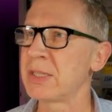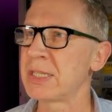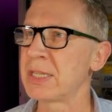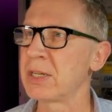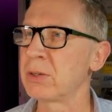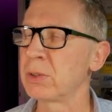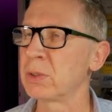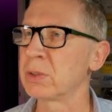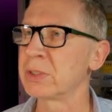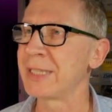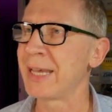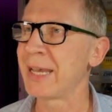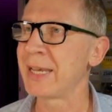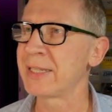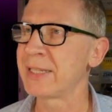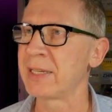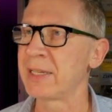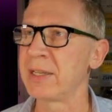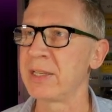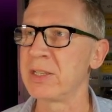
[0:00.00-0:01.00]
serial
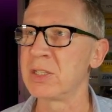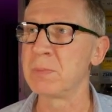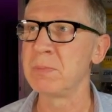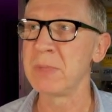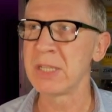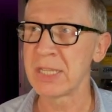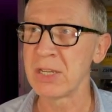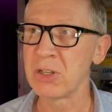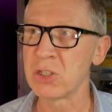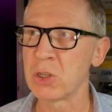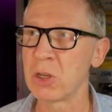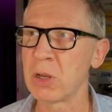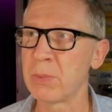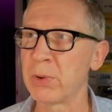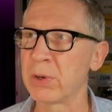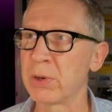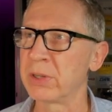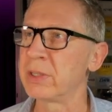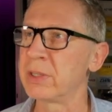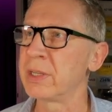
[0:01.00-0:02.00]
data is
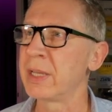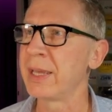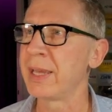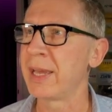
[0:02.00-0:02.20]
misinterpreted